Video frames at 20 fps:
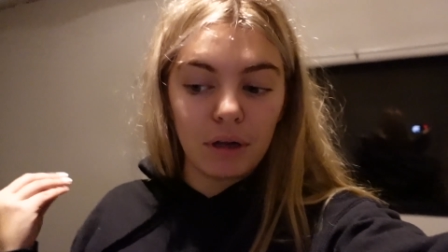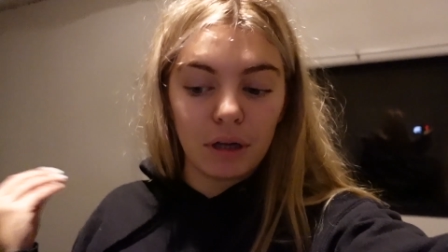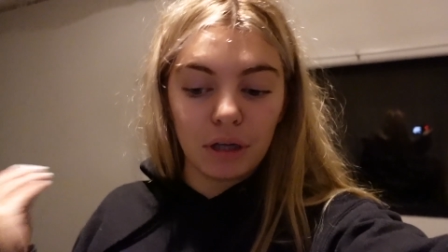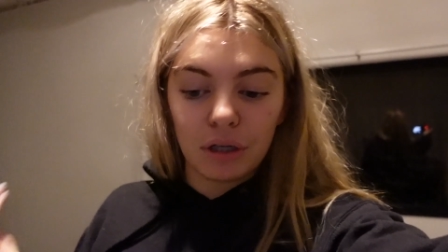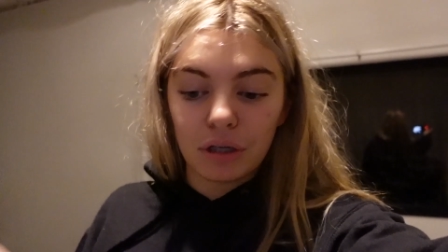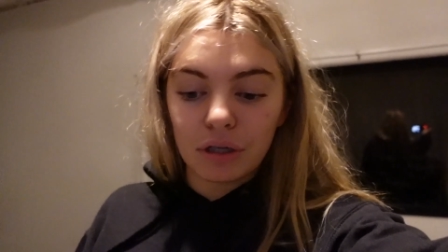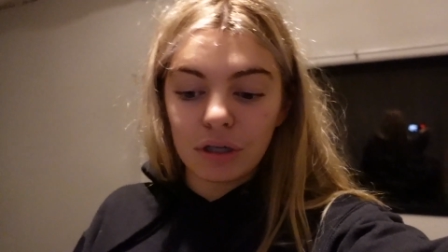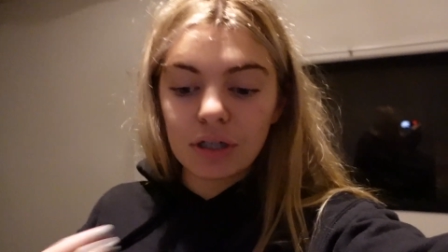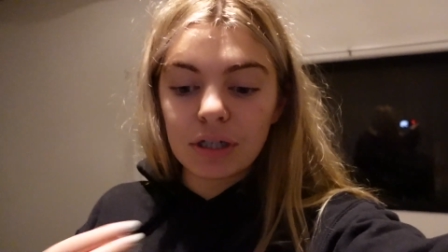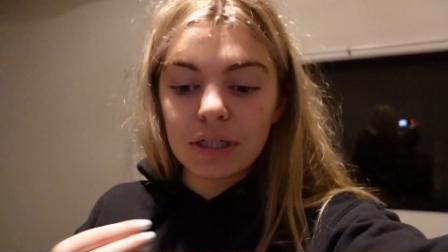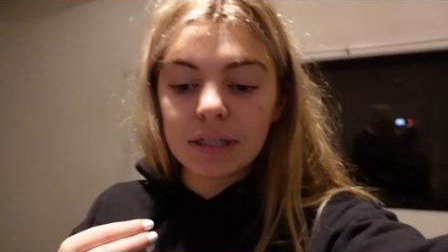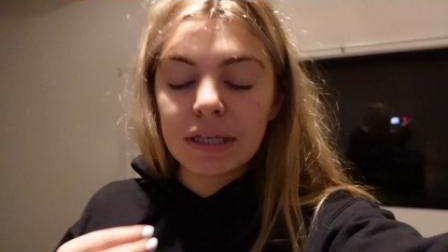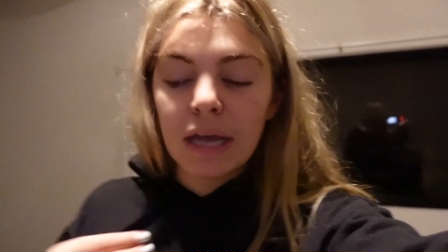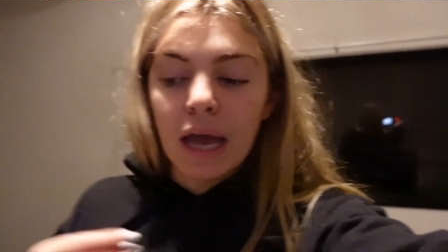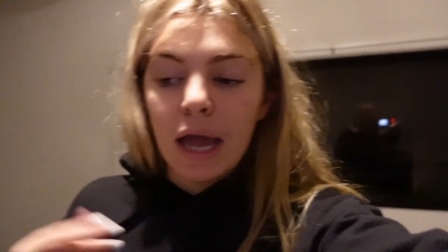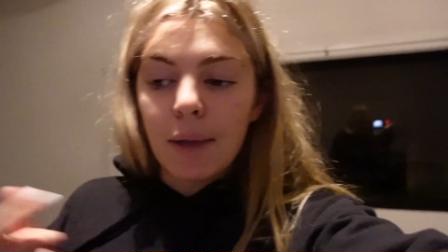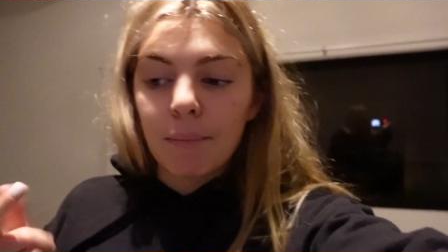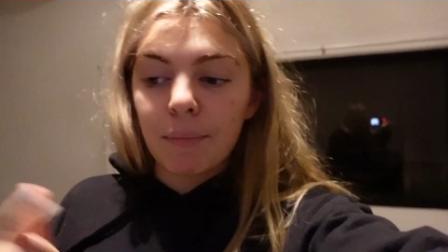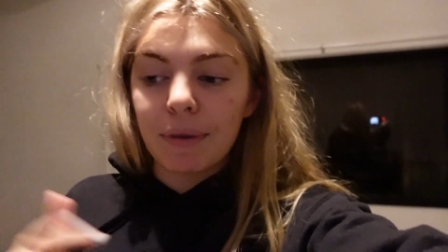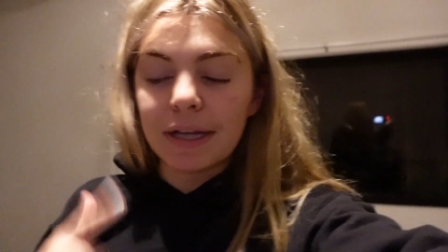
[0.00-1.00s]
Luxe
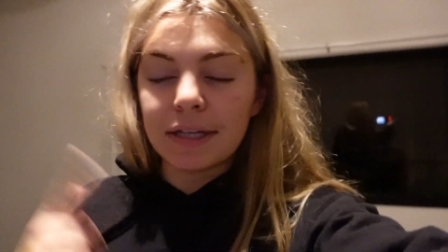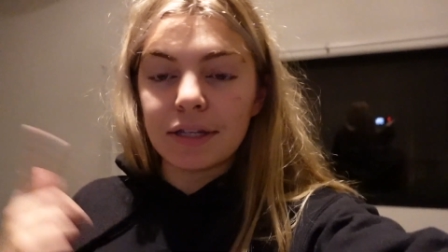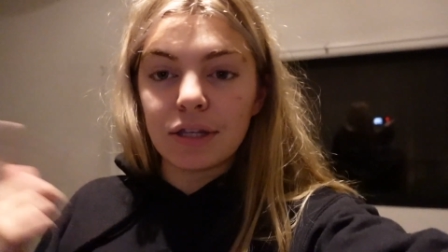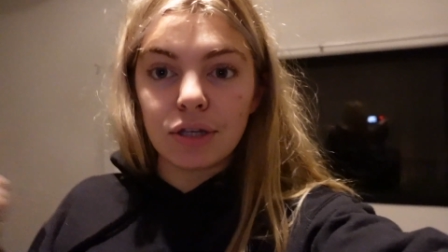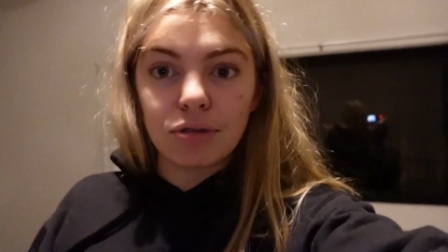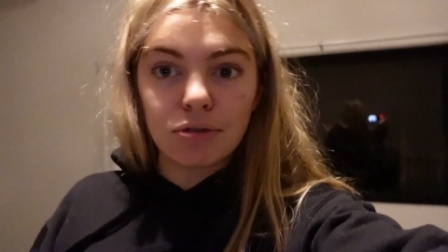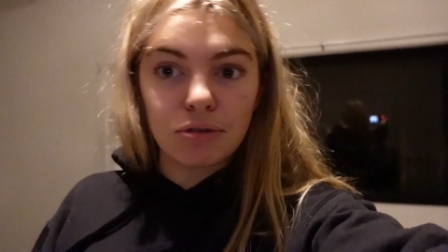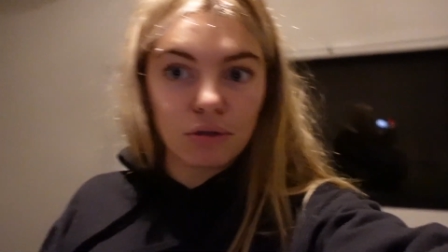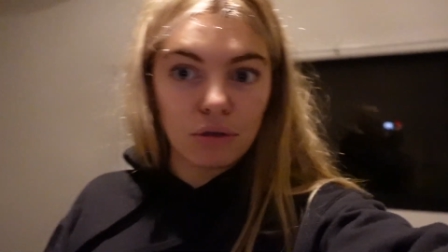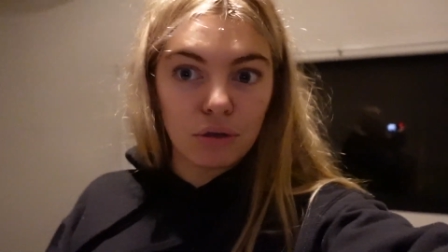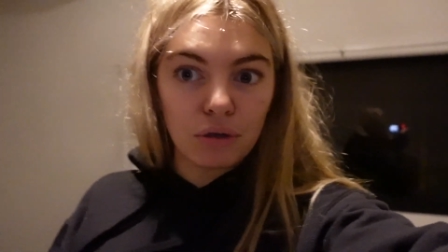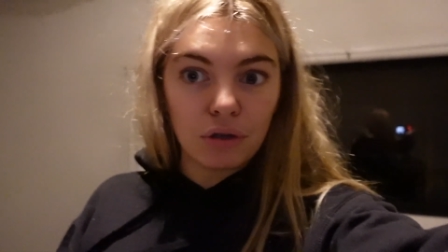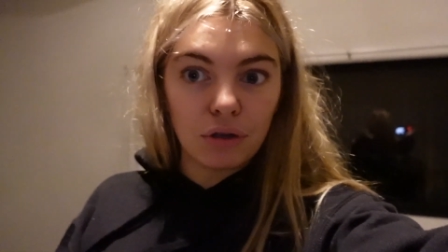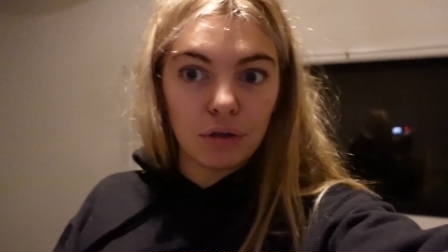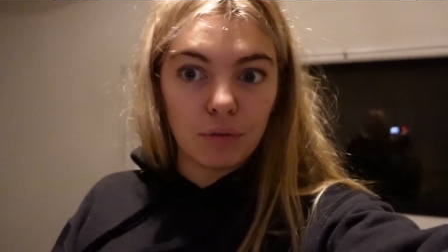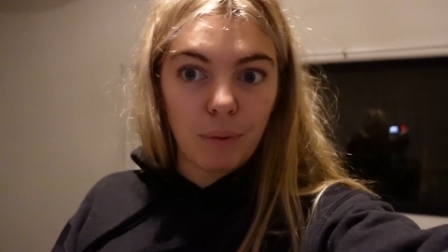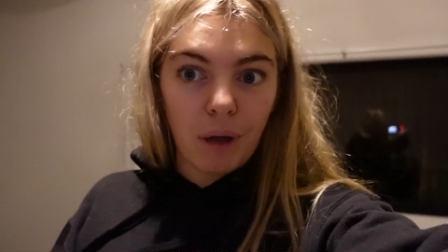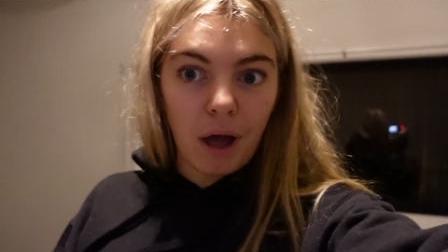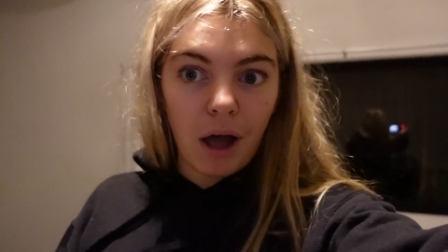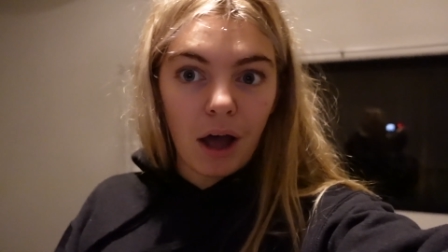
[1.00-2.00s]
where it's the
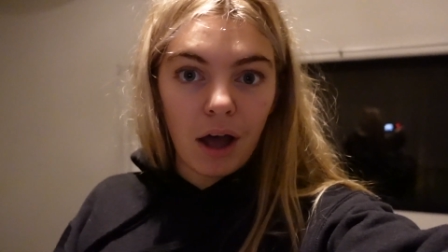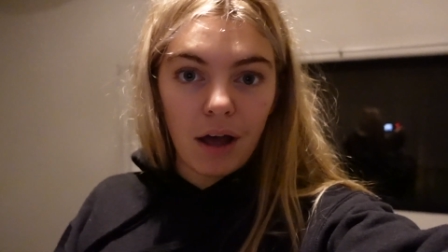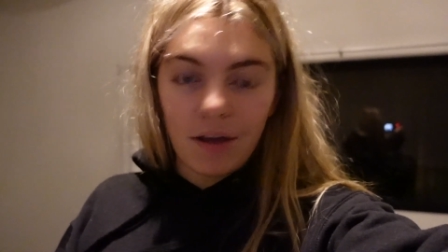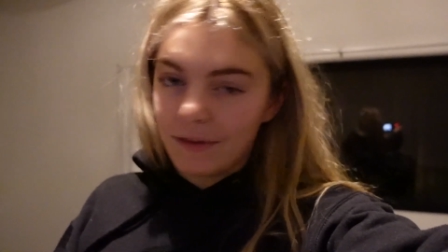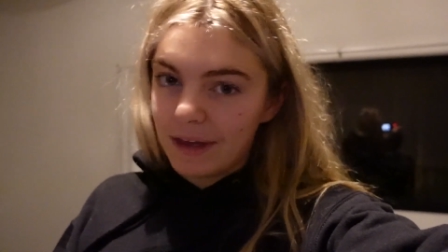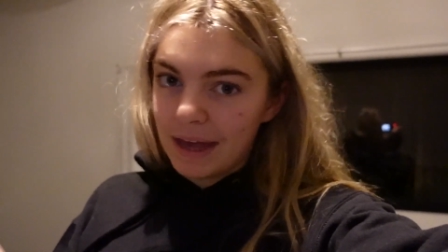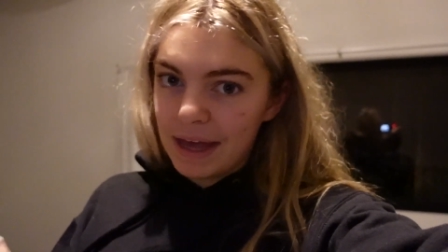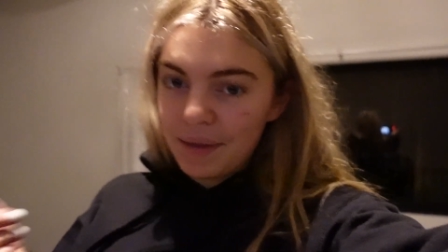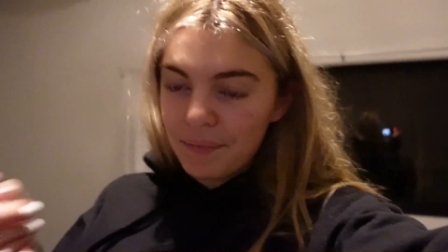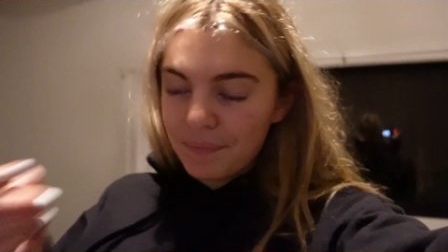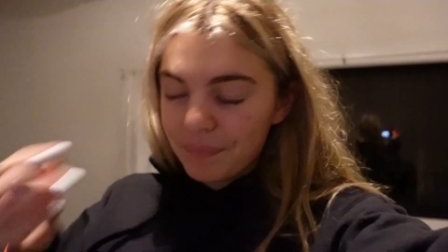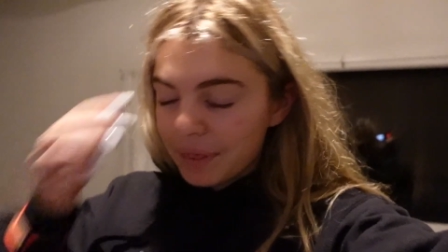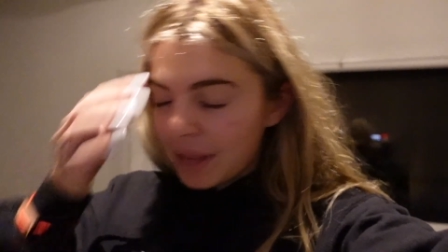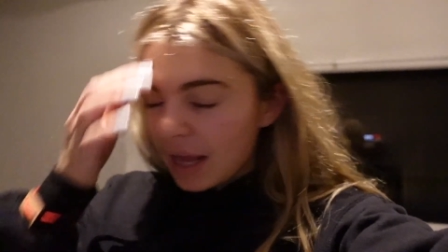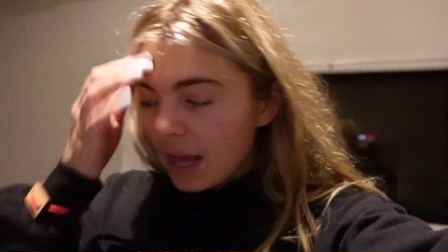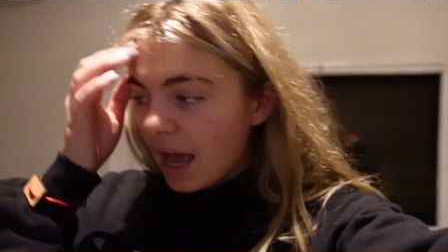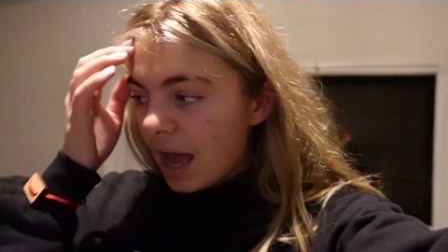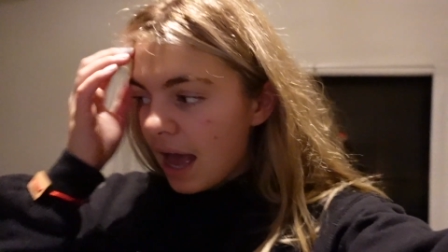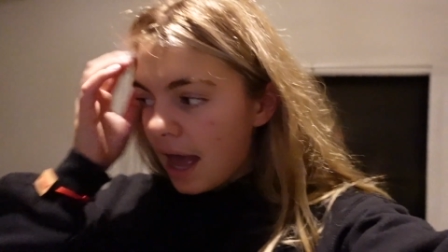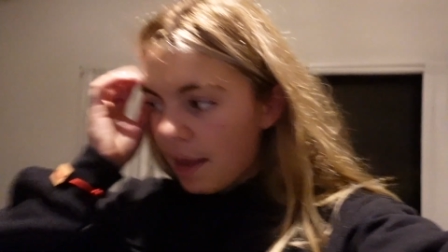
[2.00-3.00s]
jungle part of it
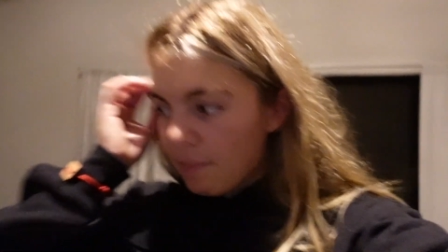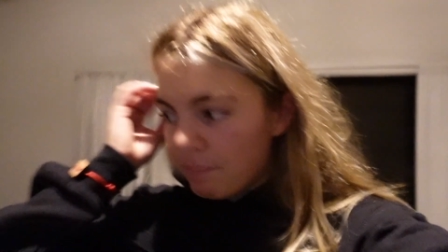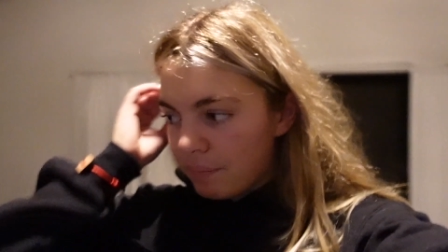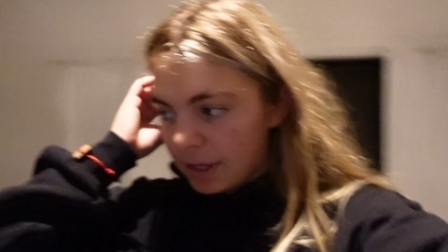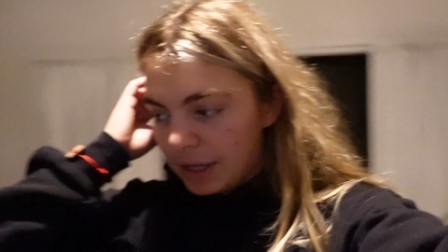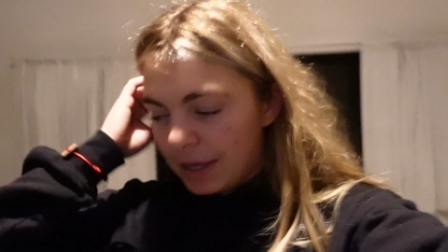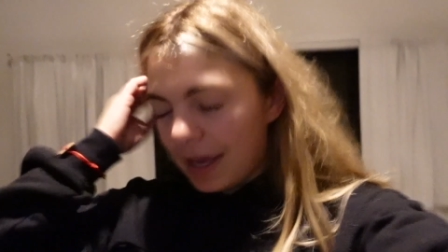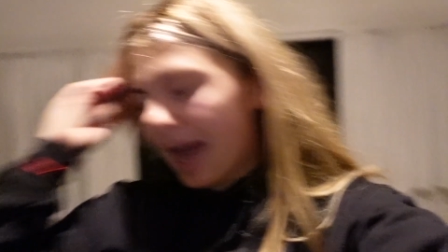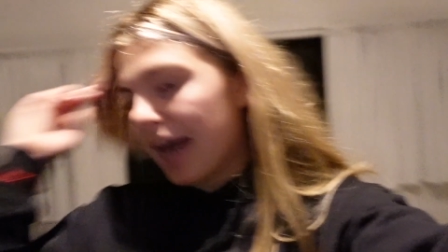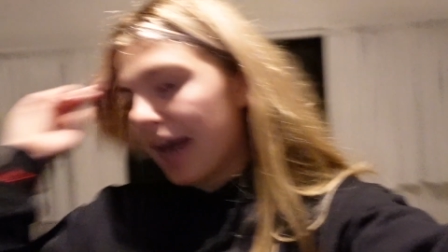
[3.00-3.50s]
um, but you get